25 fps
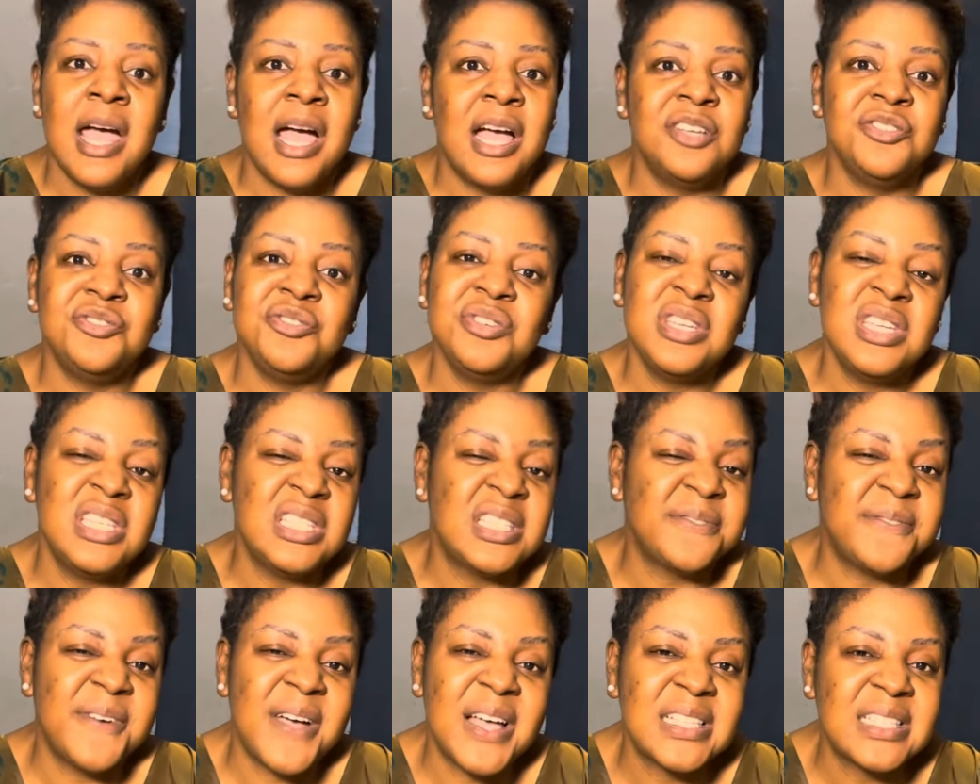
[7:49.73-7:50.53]
and during
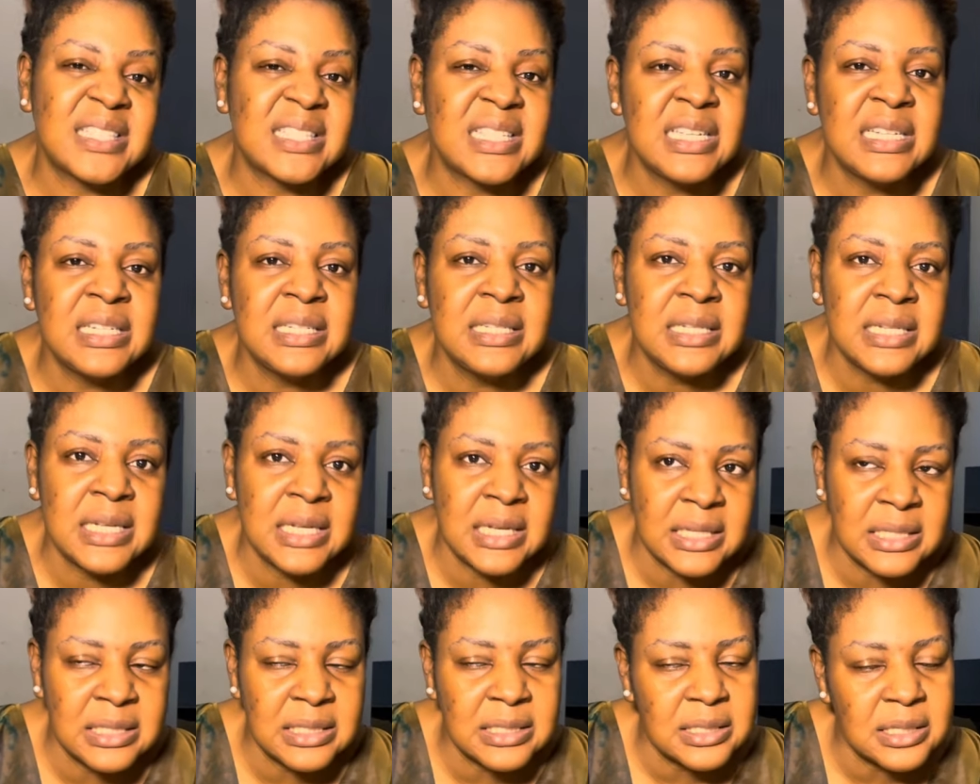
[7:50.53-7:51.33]
his fasting
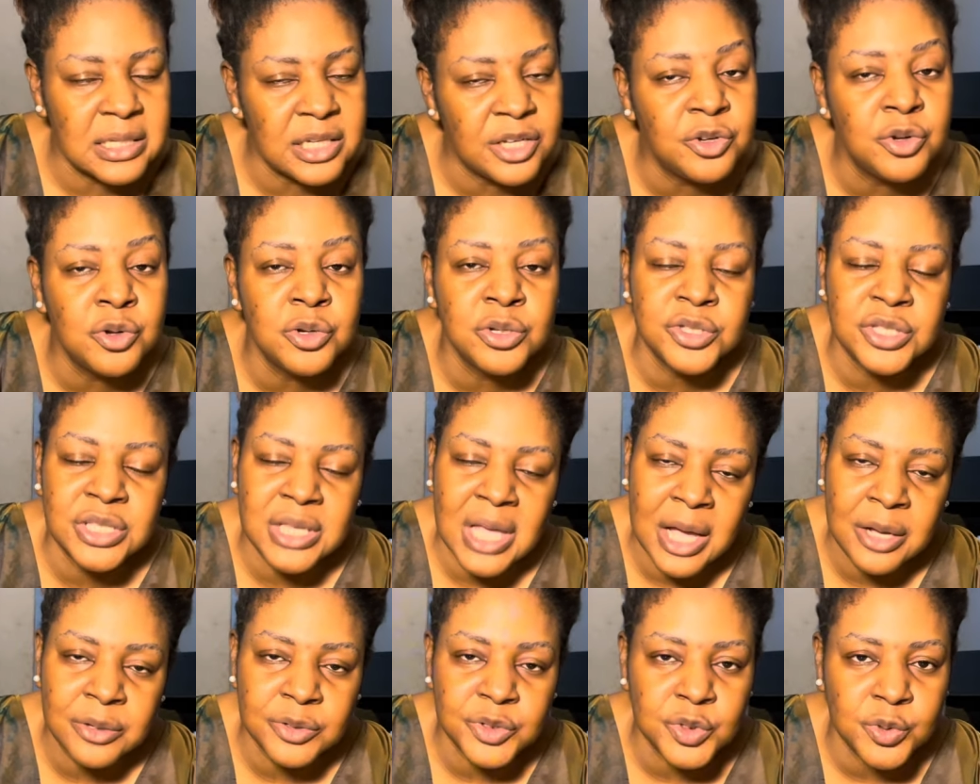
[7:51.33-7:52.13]
days he
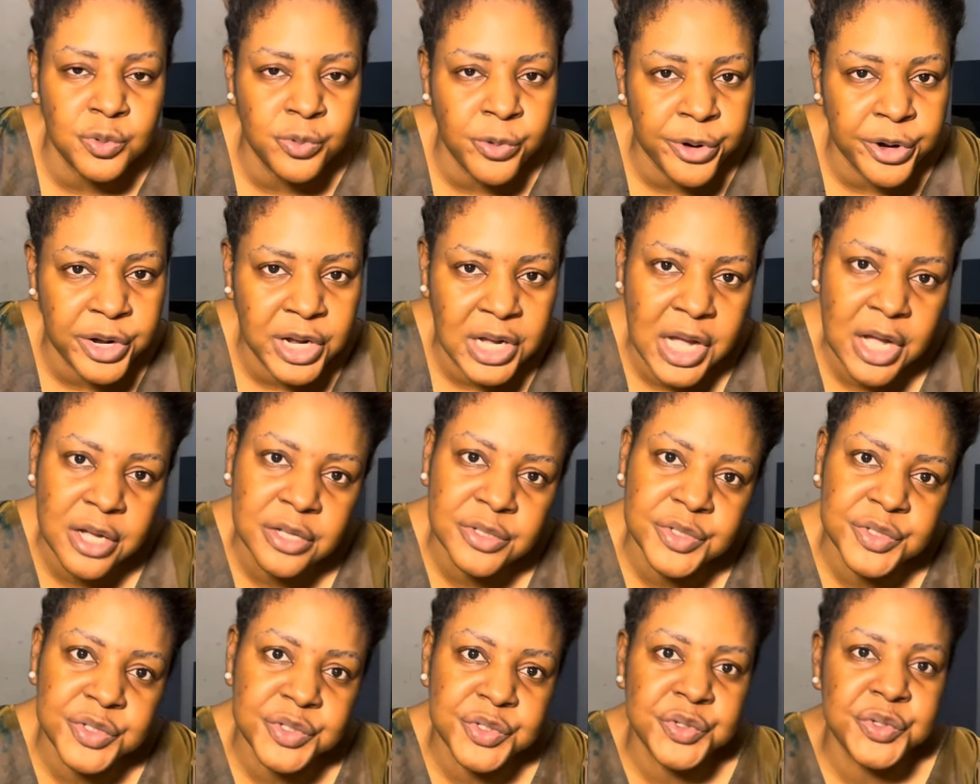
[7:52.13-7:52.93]
goes out to work
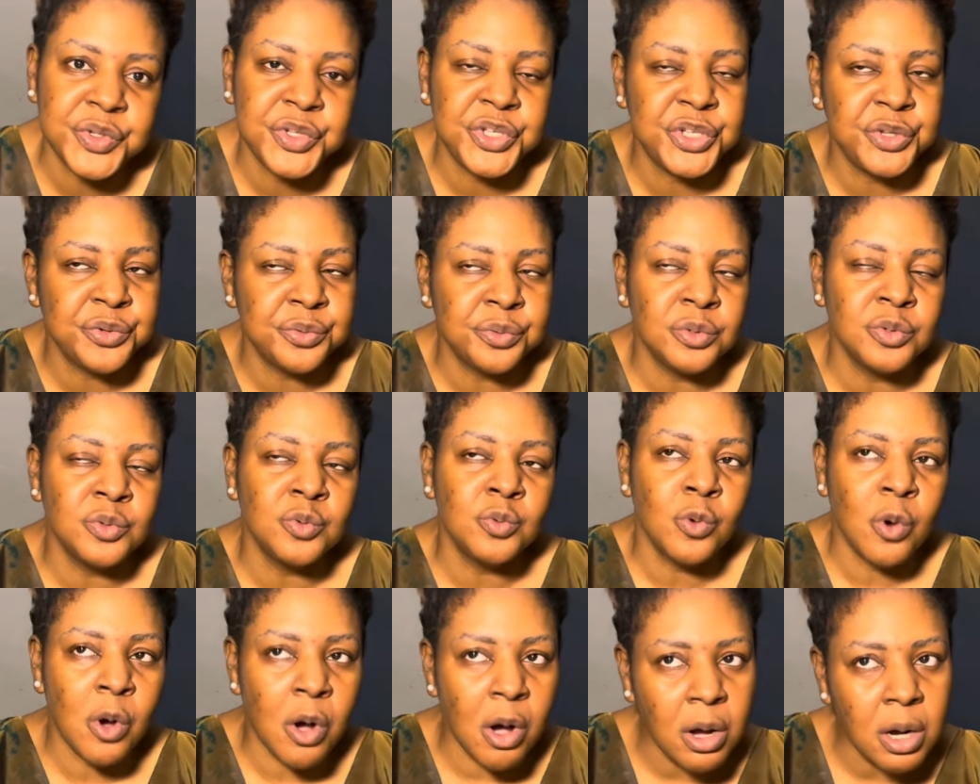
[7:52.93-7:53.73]
out so he would
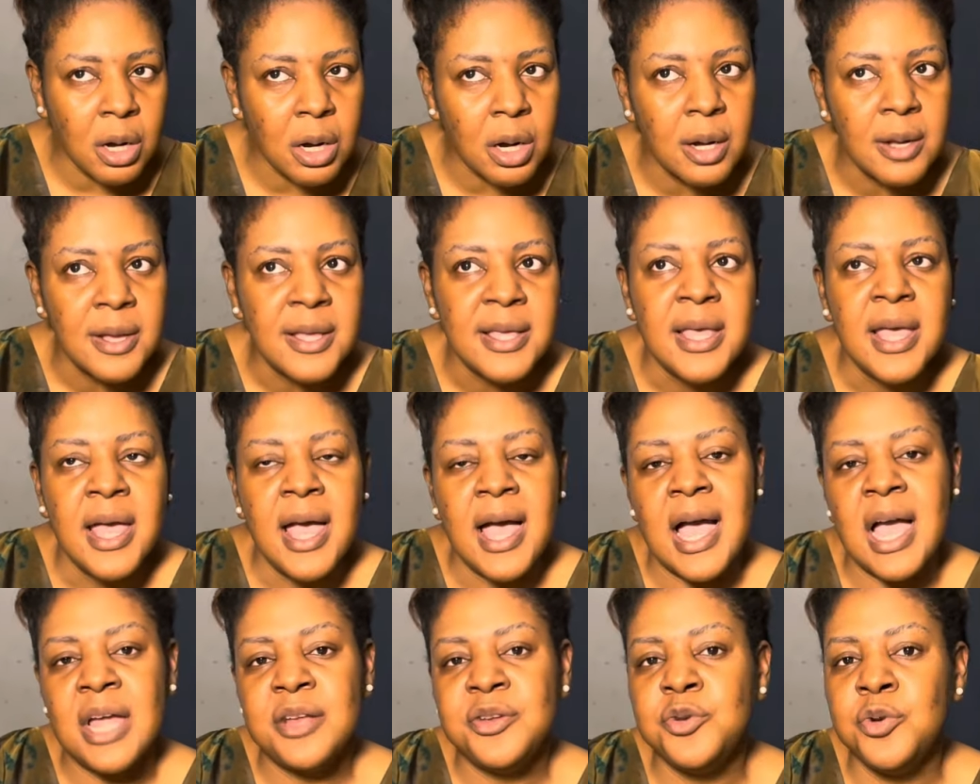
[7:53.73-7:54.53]
walk
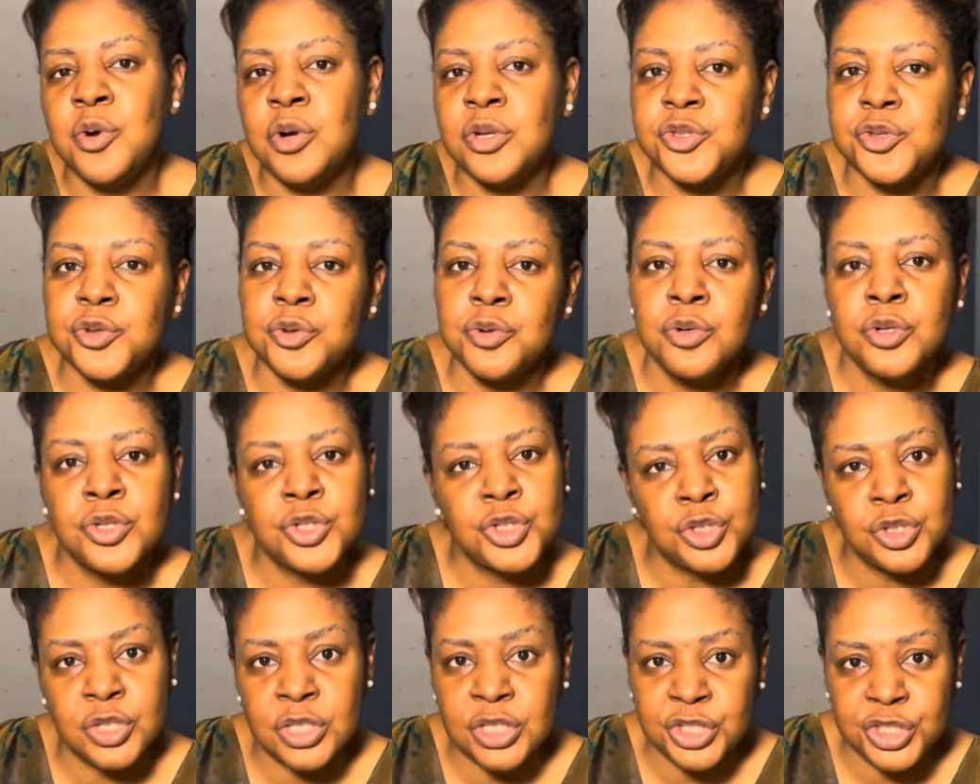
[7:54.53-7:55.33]
and he also
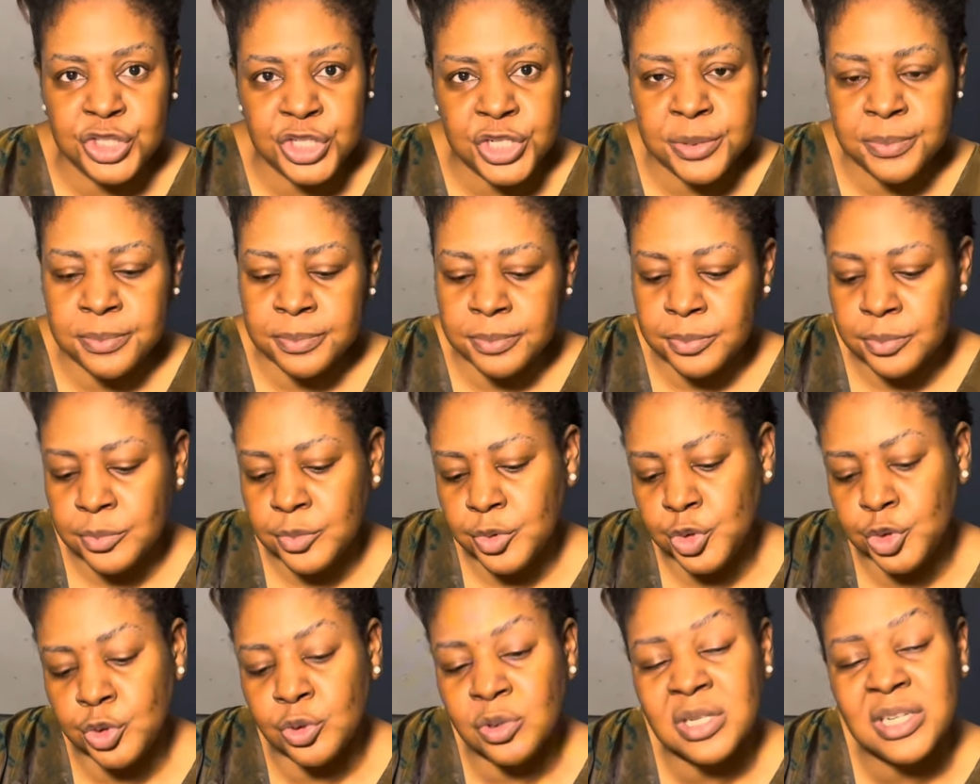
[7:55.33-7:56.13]
goes to the gym
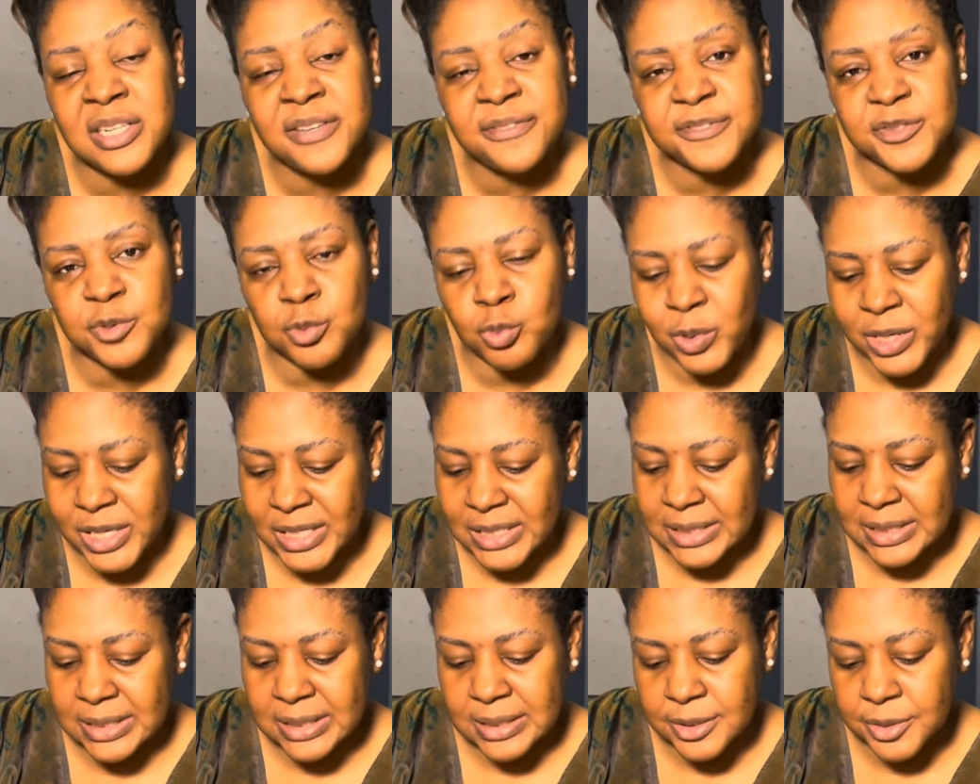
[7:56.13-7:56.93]
to lift
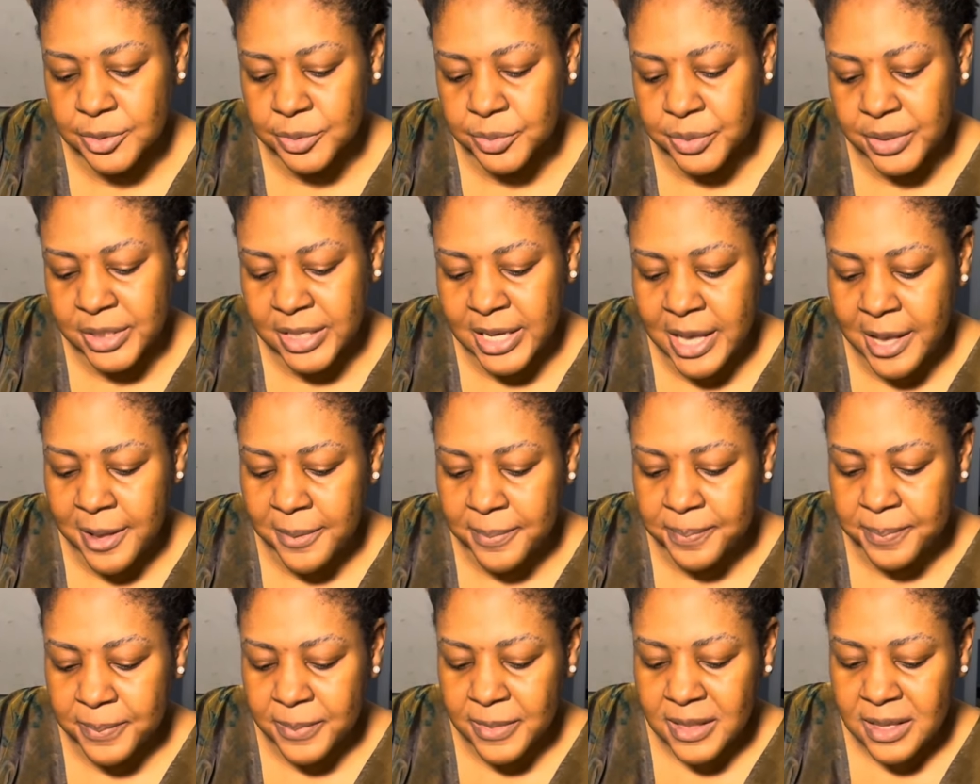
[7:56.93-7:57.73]
weights so yeah